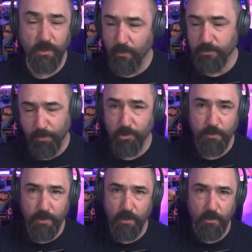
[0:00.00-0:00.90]
That was supposed to
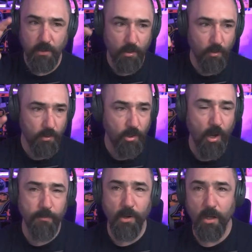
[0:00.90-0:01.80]
be the, you know, the
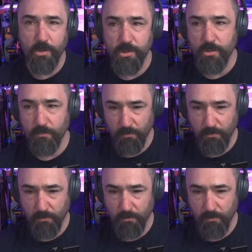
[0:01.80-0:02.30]
top-notch